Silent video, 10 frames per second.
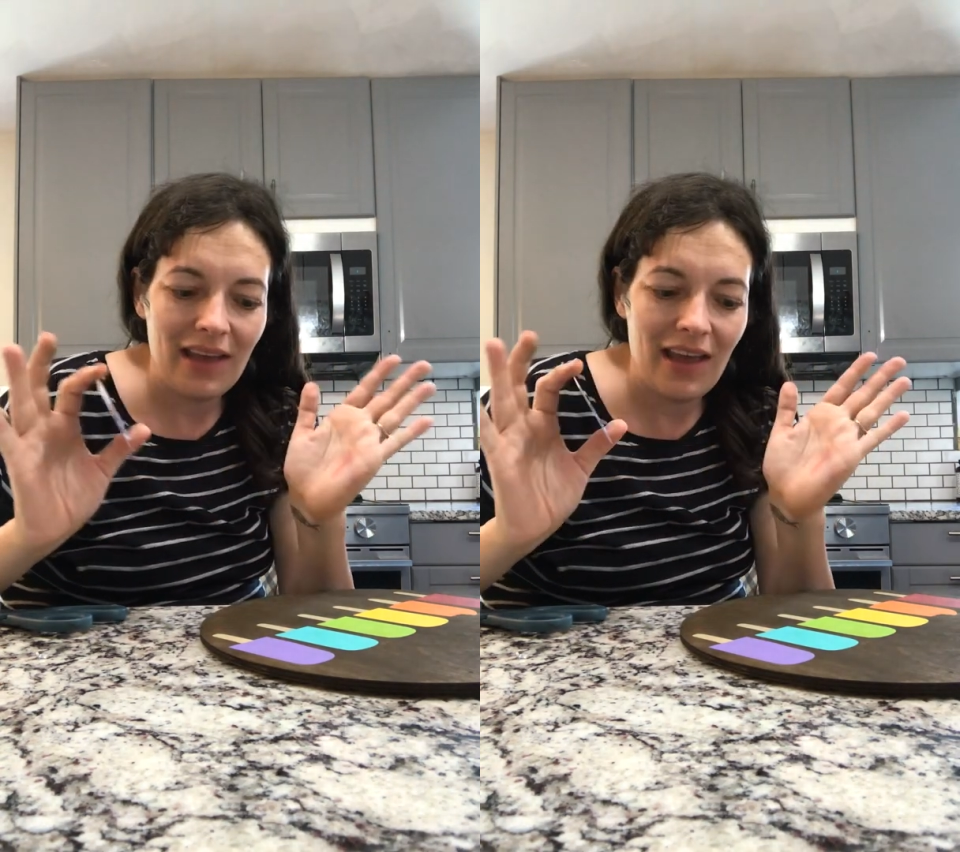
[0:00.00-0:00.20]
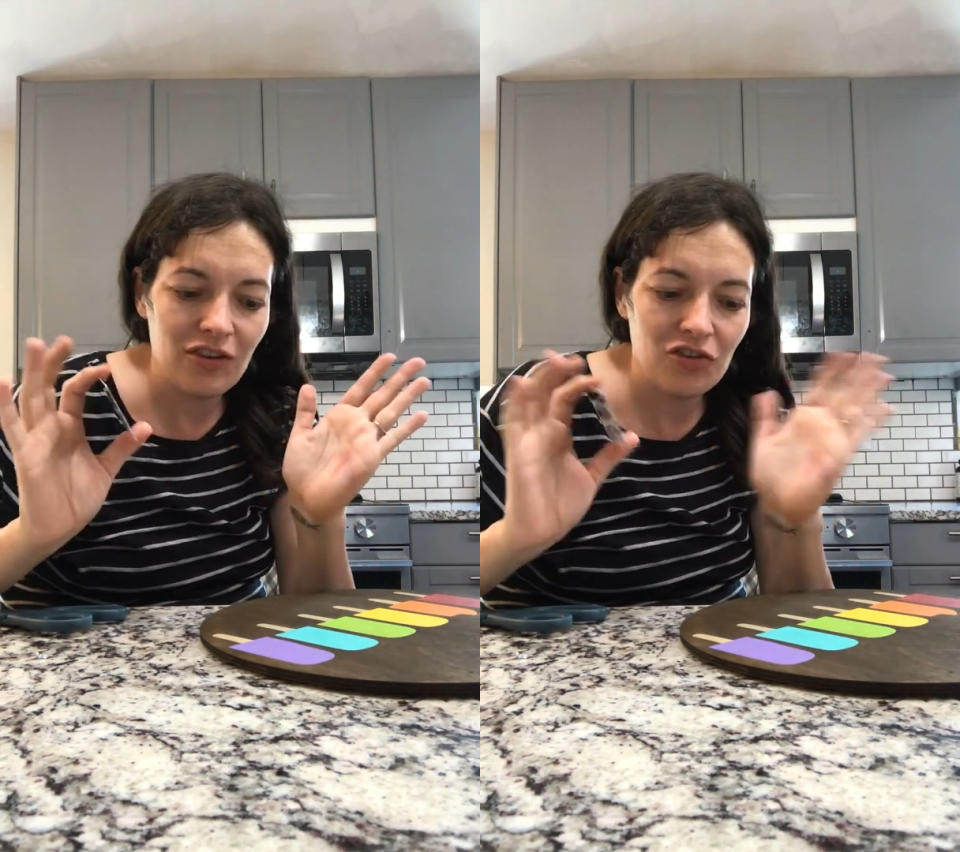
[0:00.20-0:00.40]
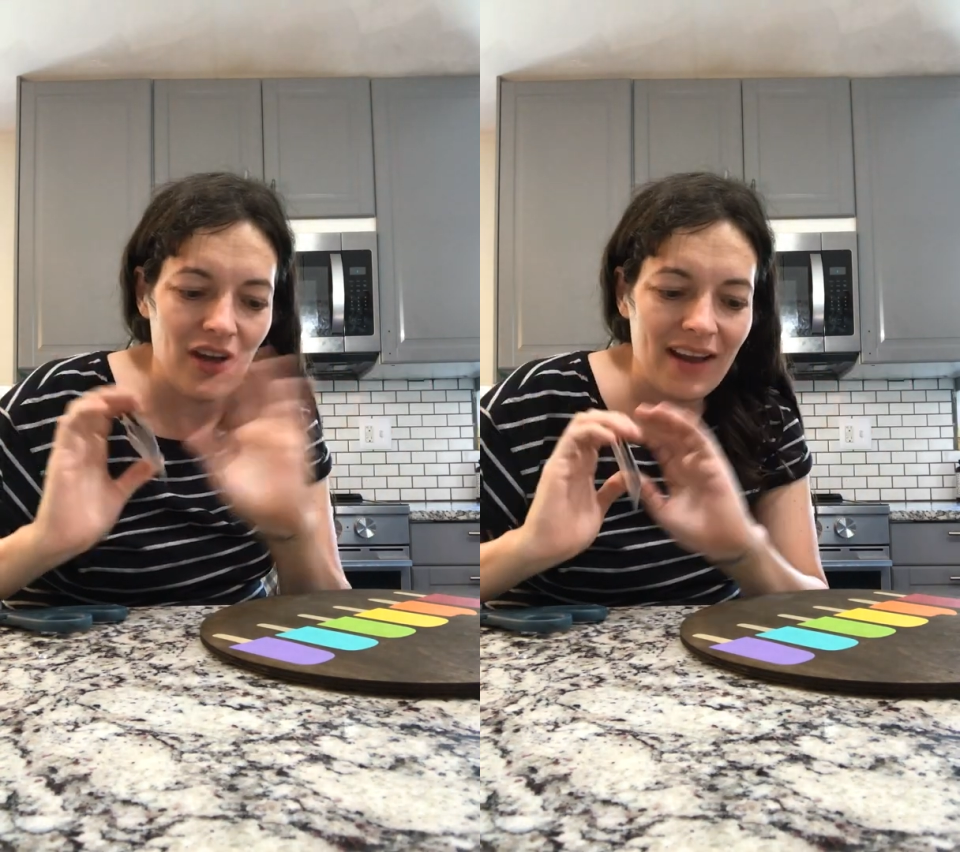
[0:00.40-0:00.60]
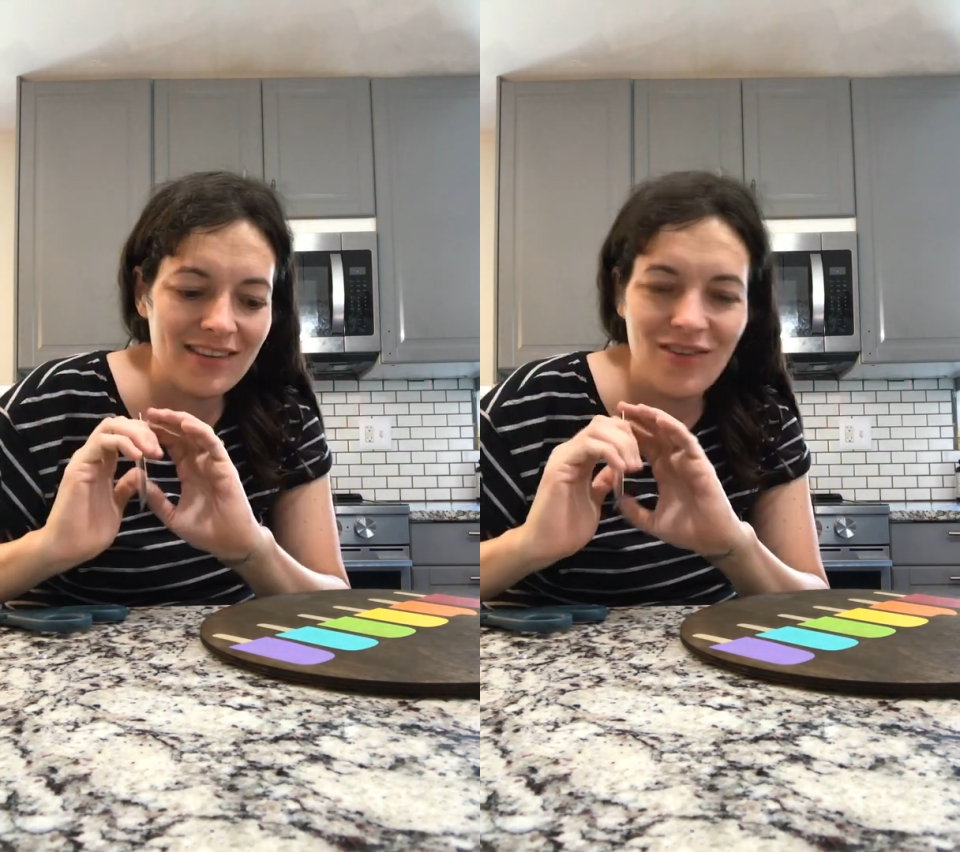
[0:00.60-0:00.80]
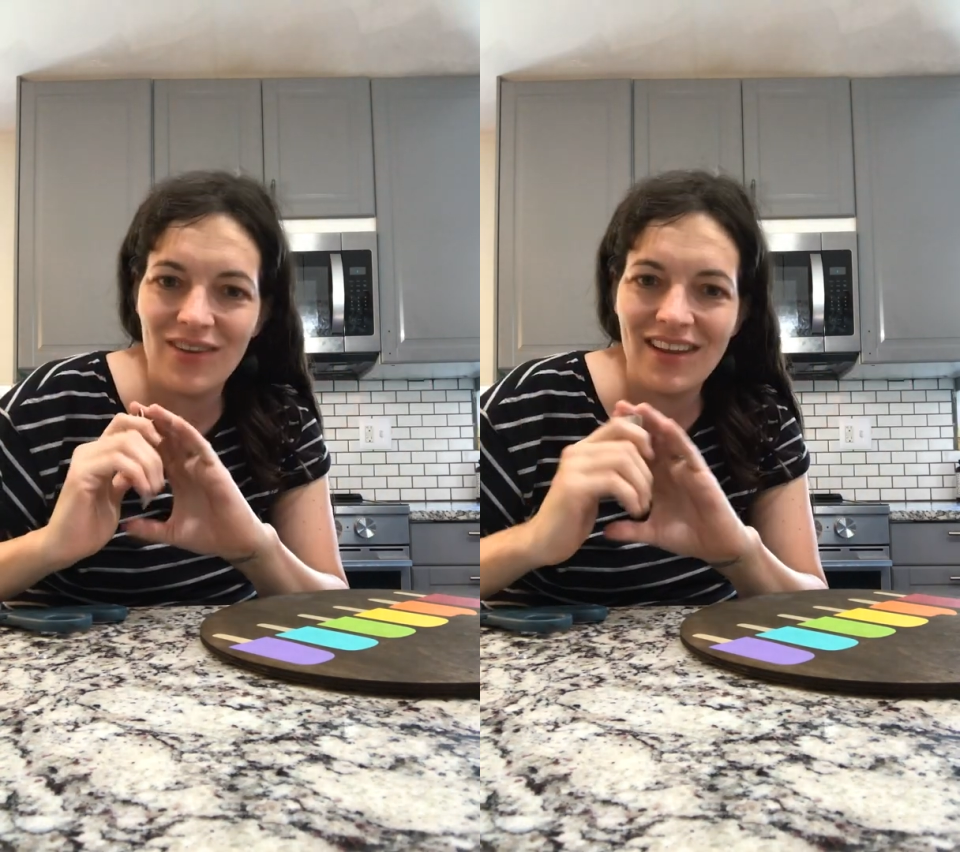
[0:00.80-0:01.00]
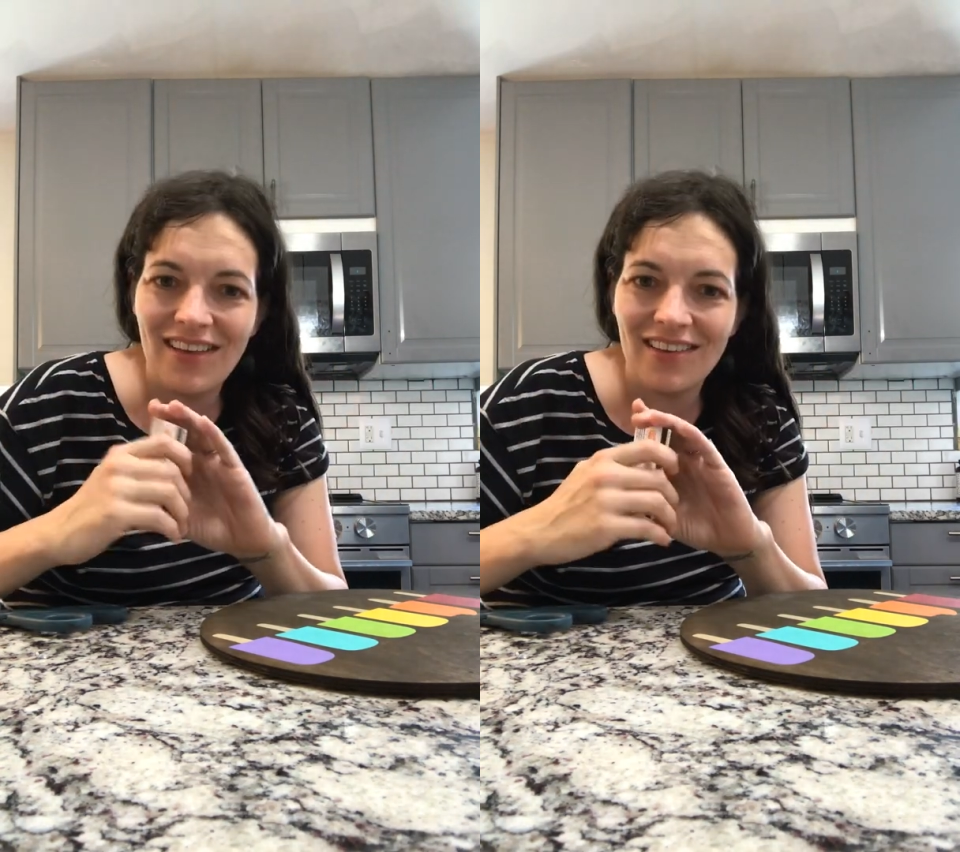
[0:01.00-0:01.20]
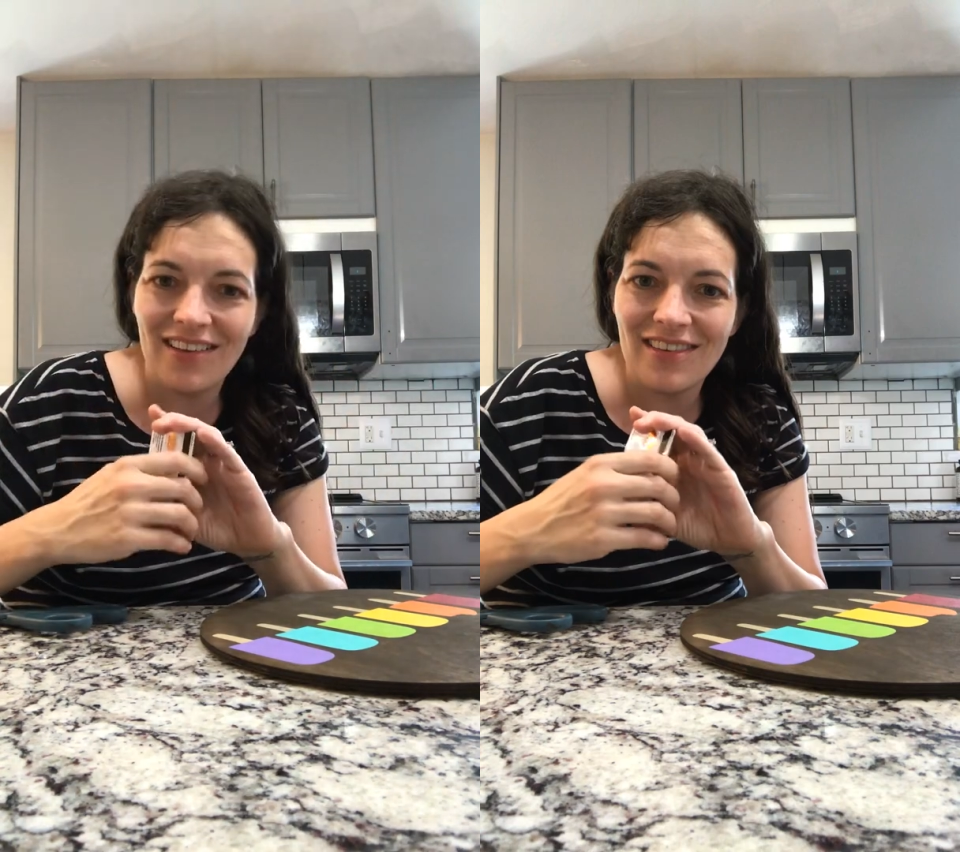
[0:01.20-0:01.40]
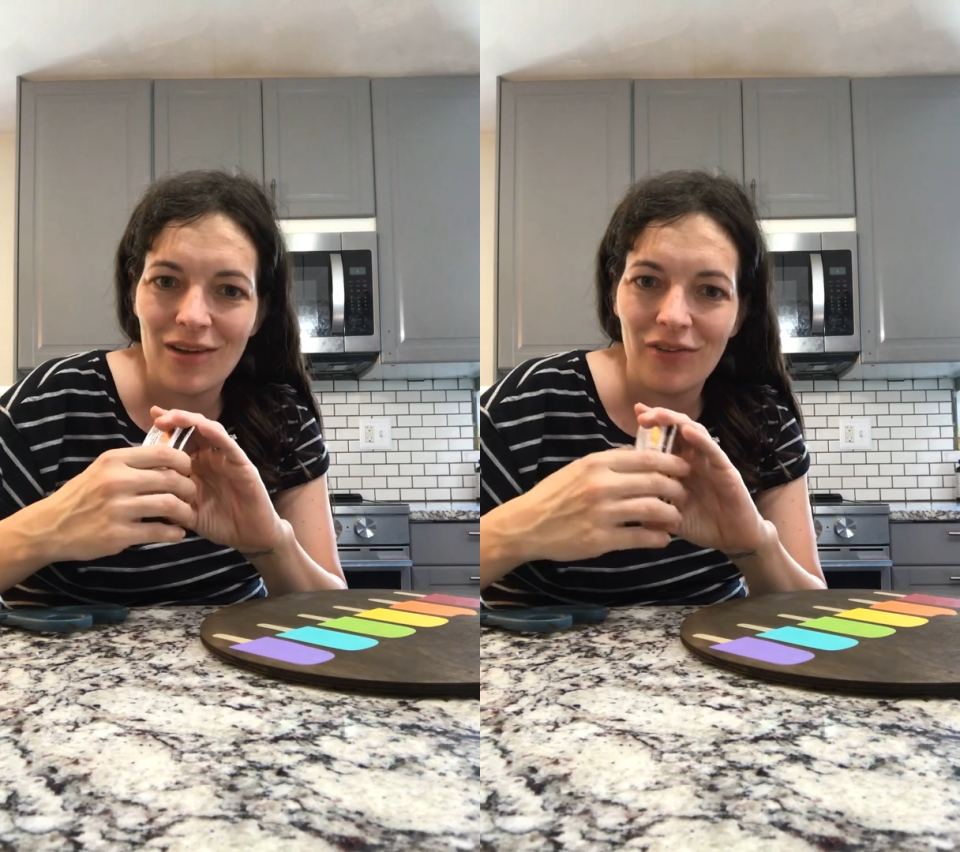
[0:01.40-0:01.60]
extra activities and
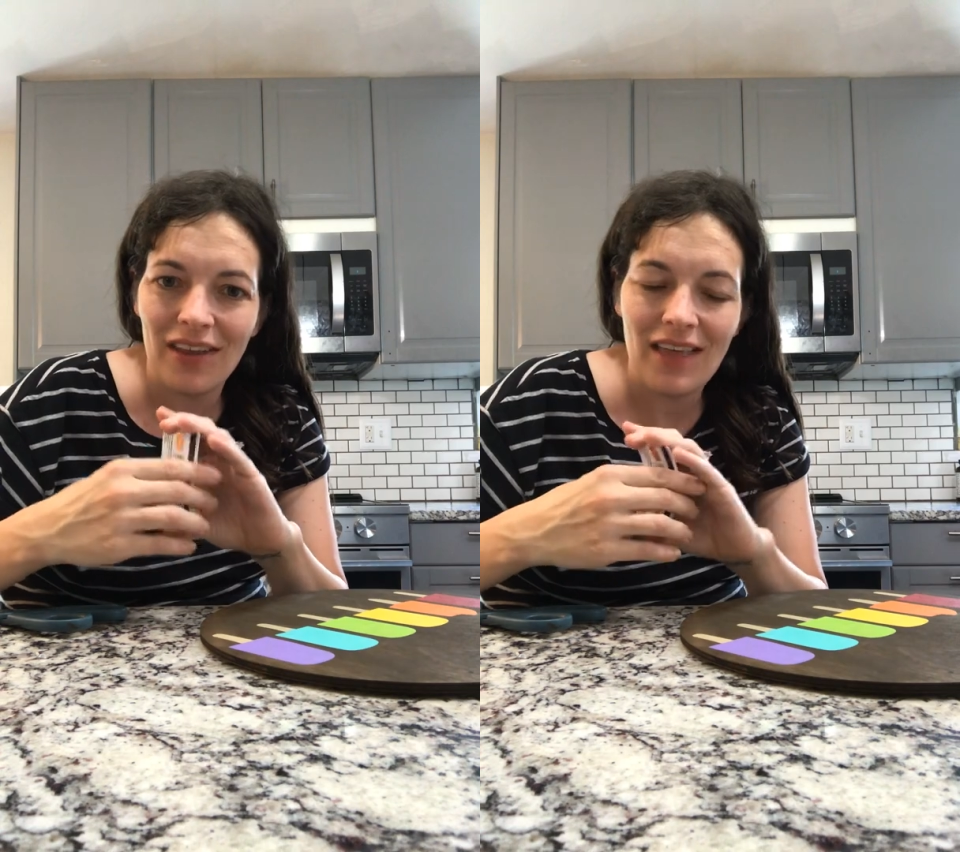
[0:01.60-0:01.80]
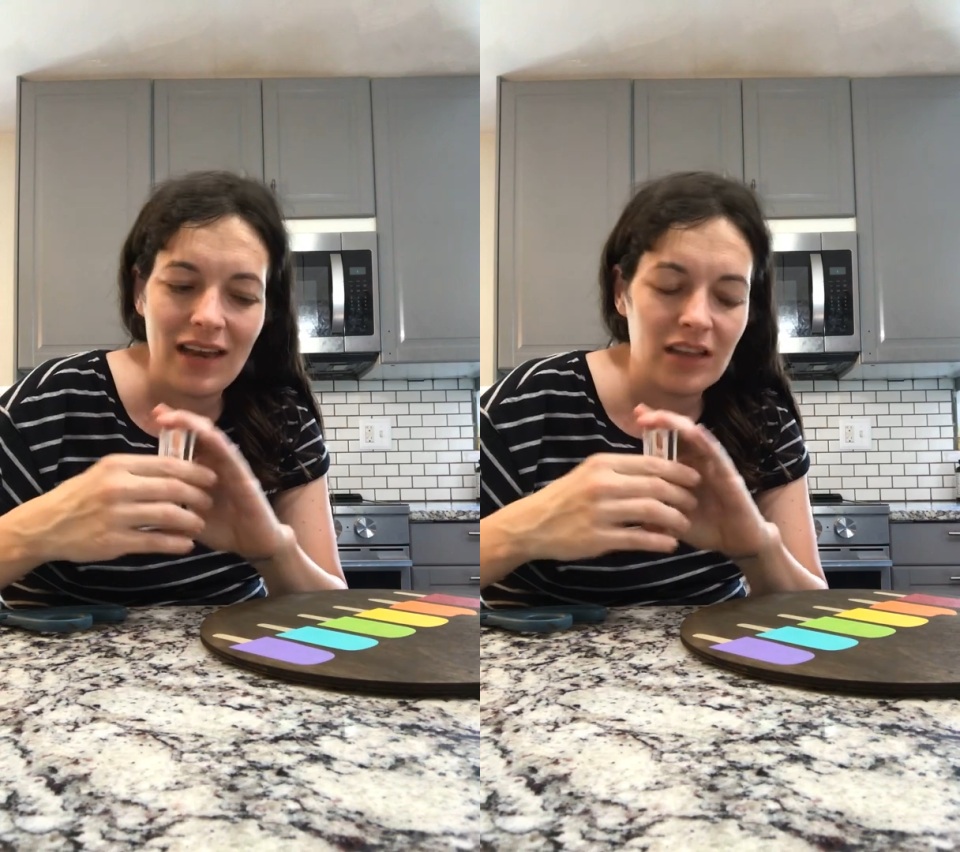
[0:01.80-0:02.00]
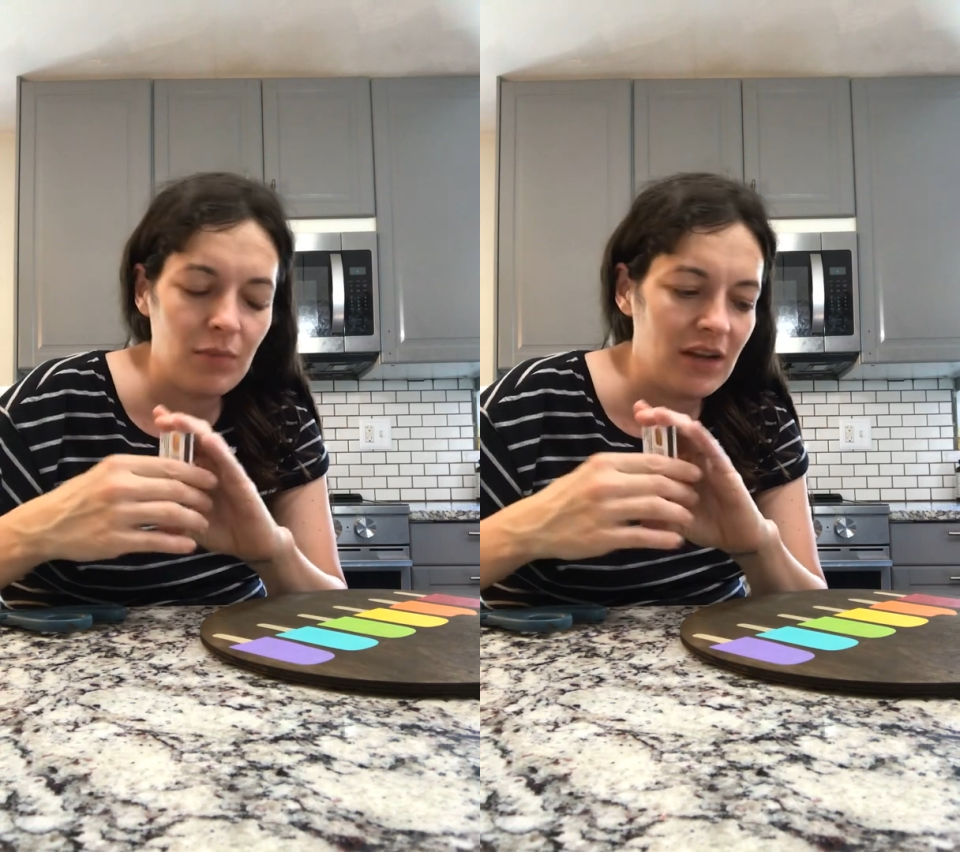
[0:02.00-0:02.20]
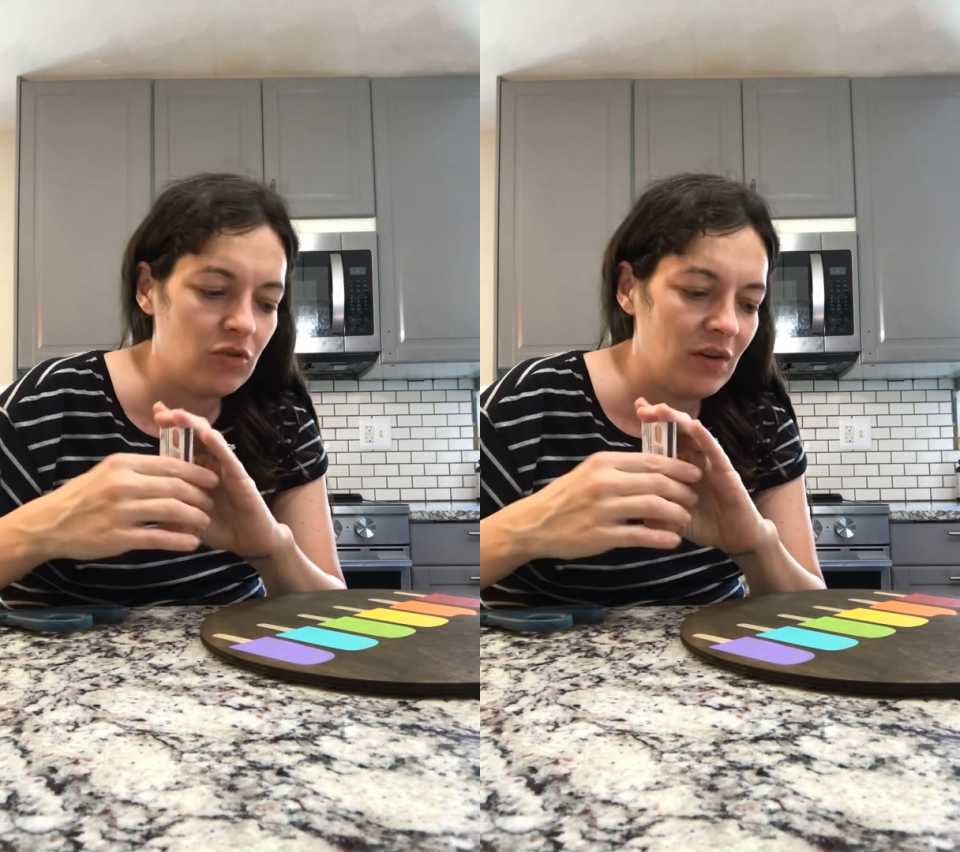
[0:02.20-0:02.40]
stuff like that at the beach.